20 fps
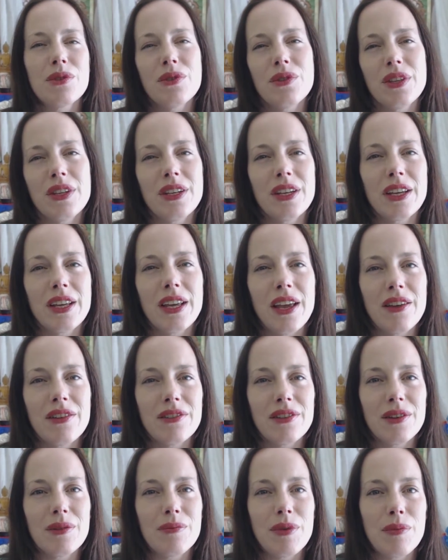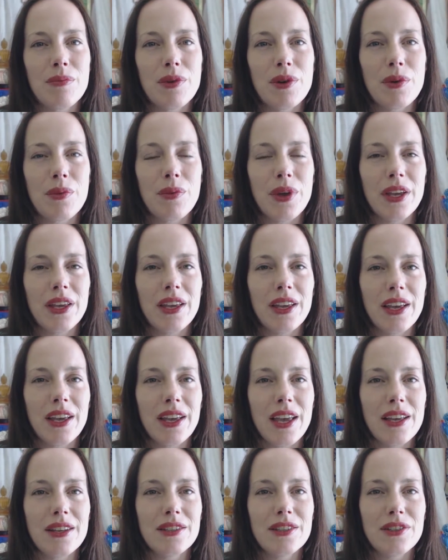or that occasionally people are working
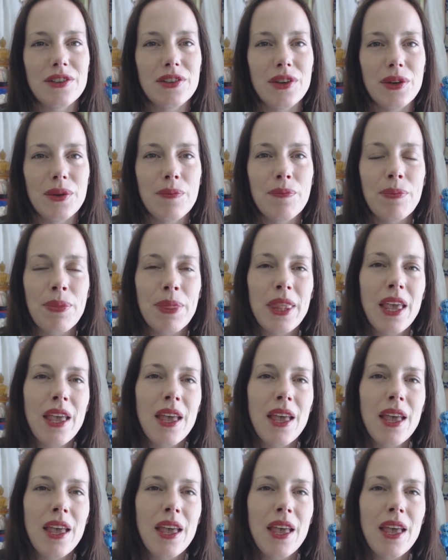against you.